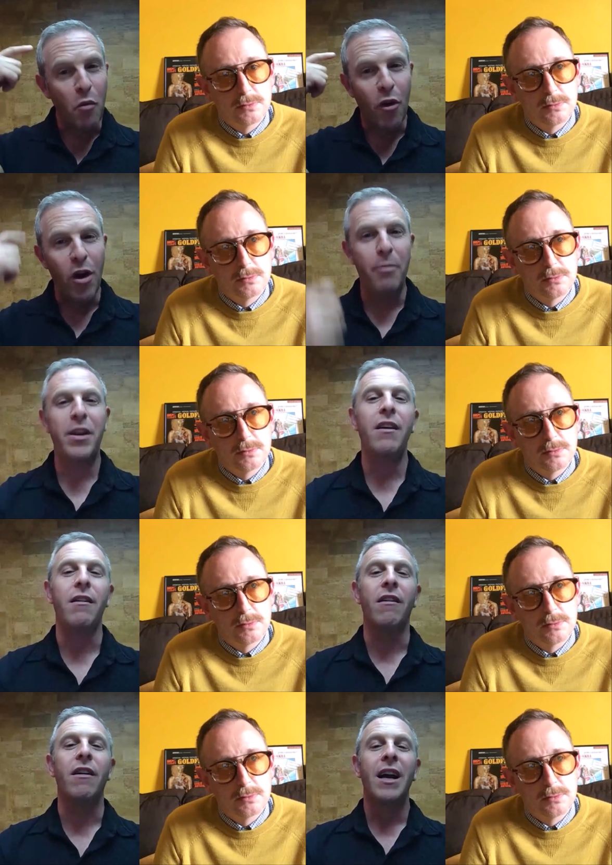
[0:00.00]
Speaker 1: somewhere up
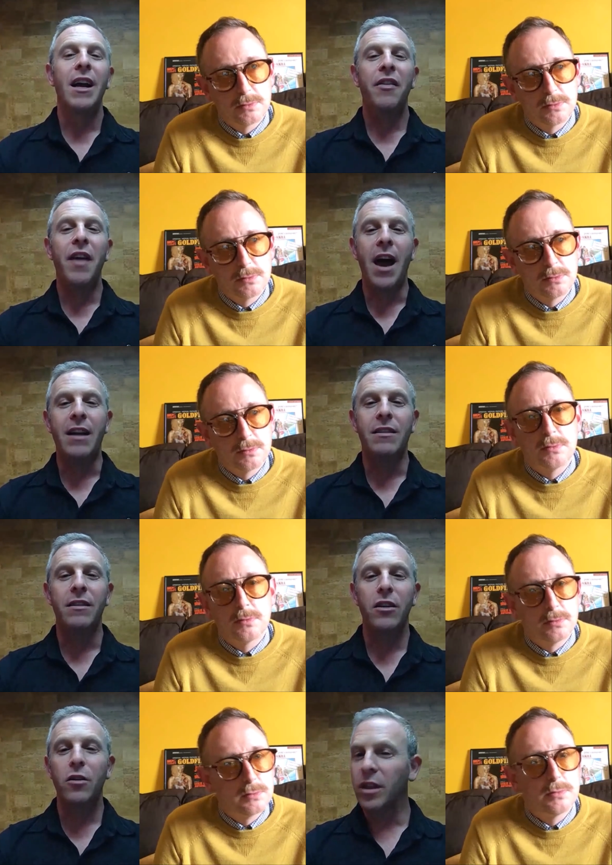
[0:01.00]
here
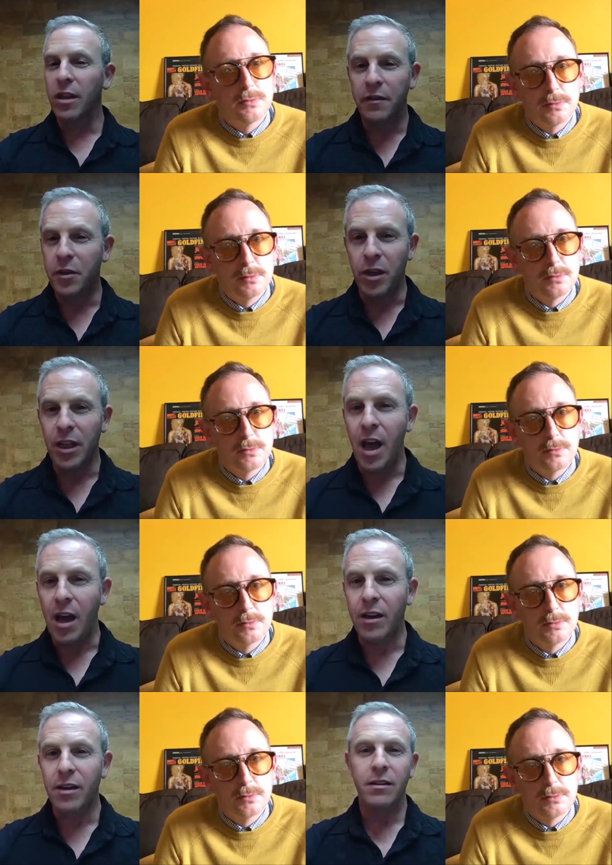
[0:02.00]
that you would love to
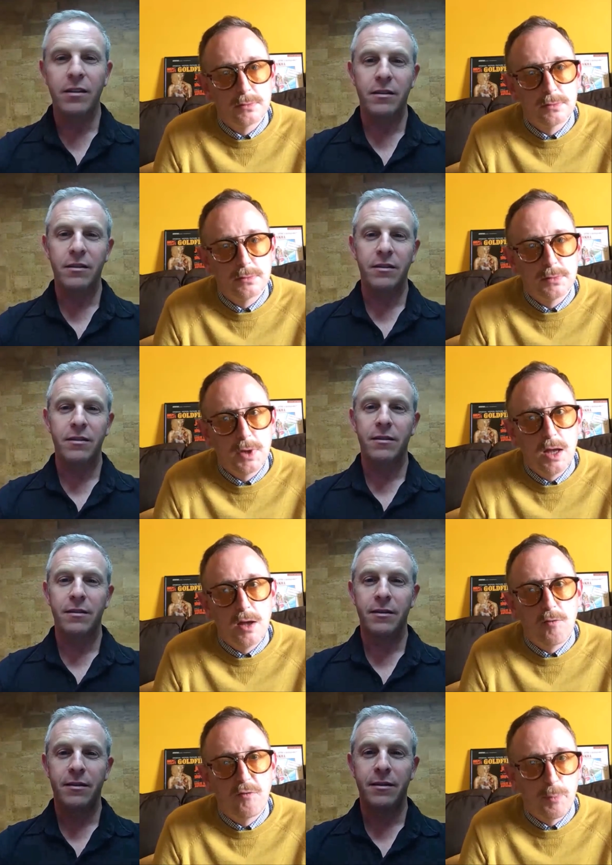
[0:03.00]
unlock.
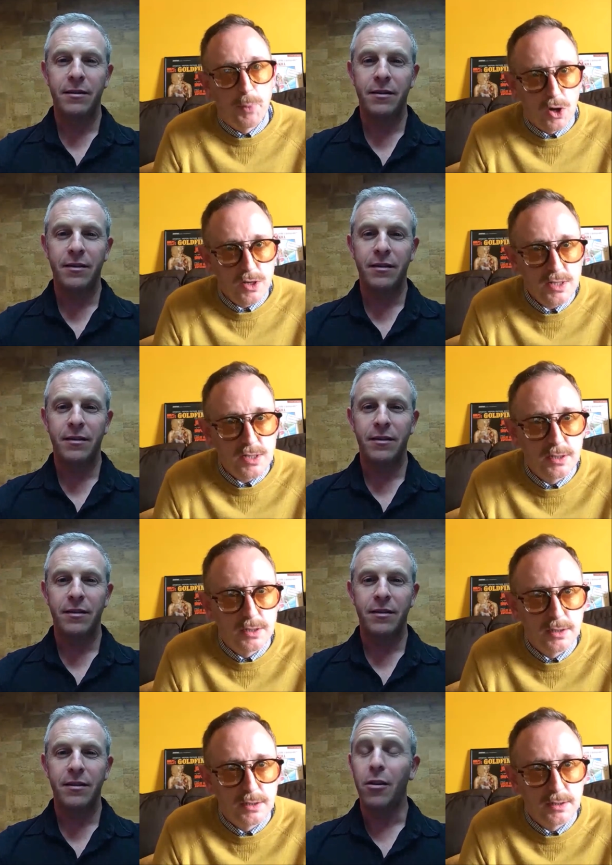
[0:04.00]
For Bond?
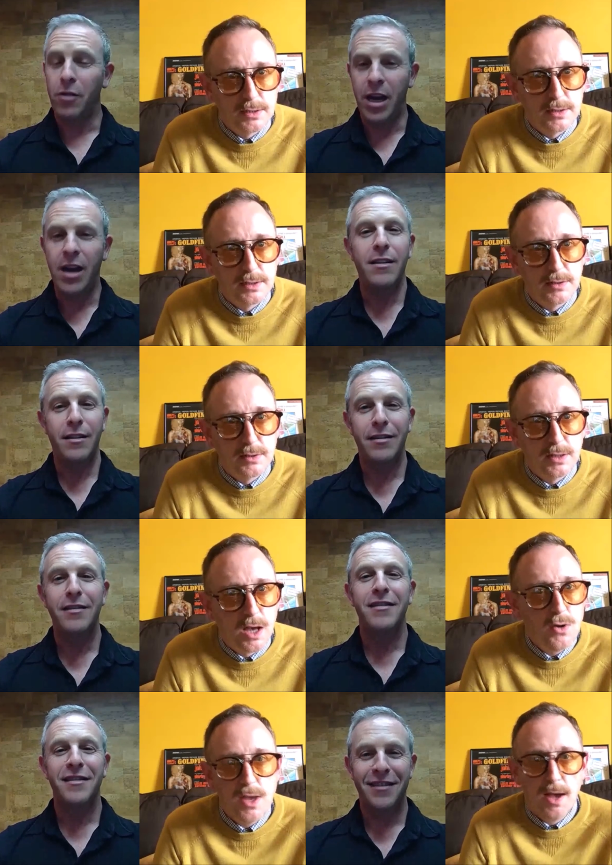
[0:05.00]
Oh yeah.
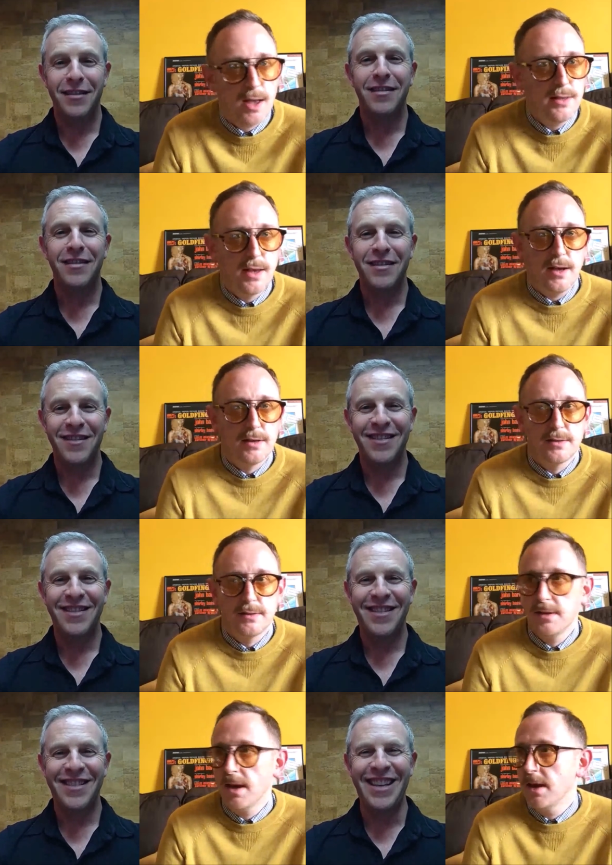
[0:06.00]
Speaker 2: Oh yeah, hell yeah,
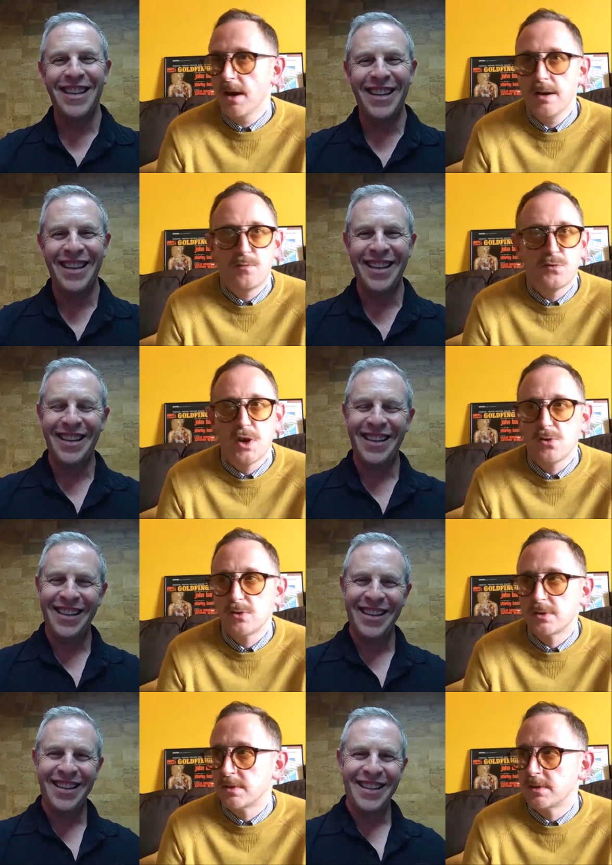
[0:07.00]
yeah yeah. I've
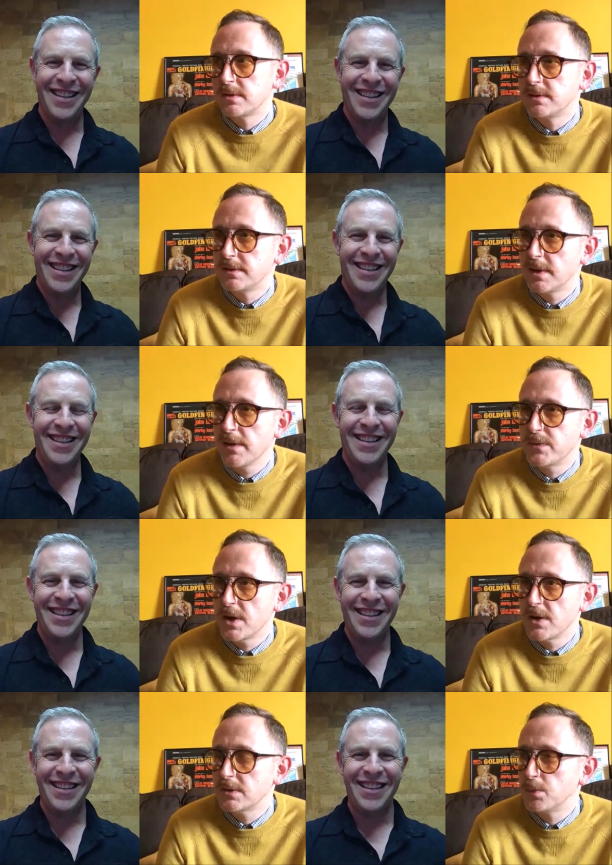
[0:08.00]
joked,
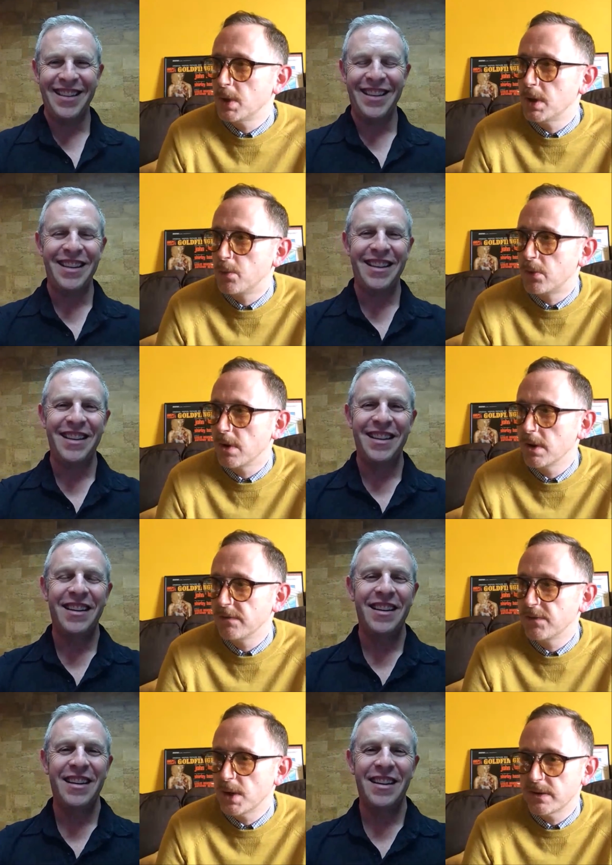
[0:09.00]
I've joked to Barbara
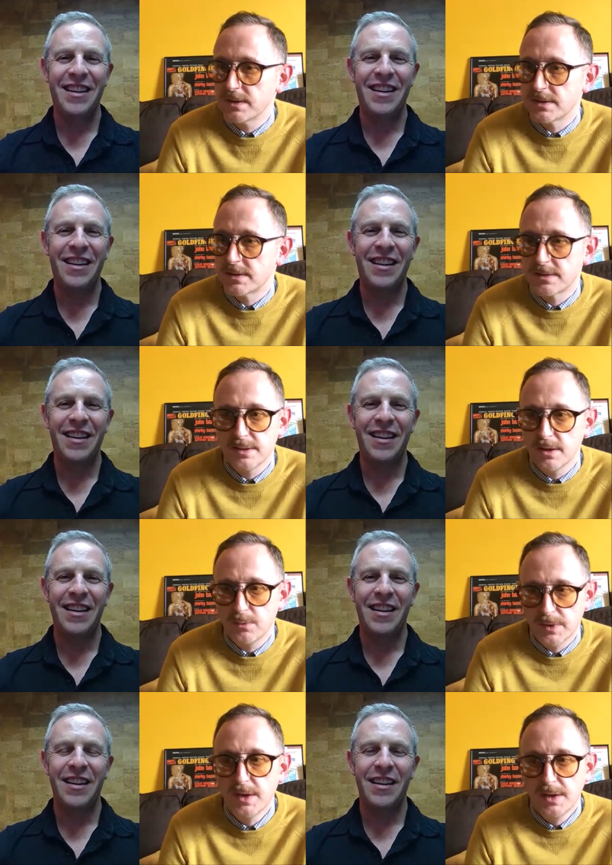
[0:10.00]
and a few others. You
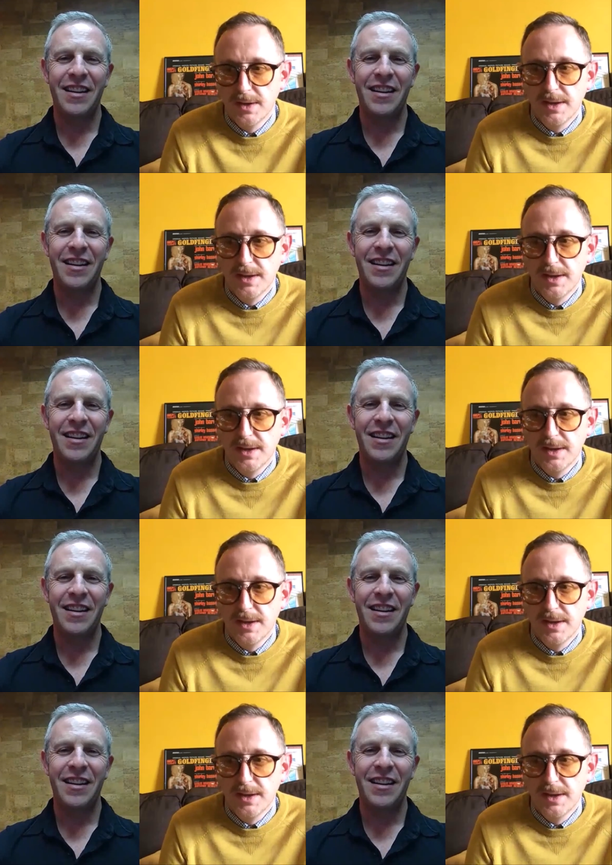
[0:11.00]
know,